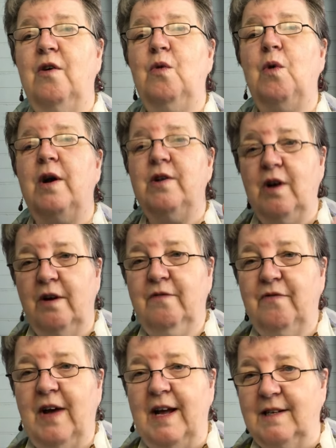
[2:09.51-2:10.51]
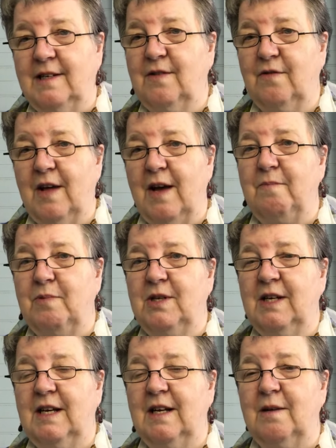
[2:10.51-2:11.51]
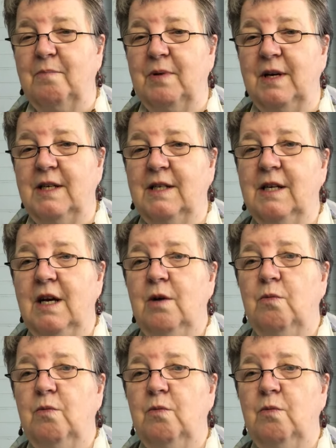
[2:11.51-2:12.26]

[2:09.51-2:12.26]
who are not fans of that particular piece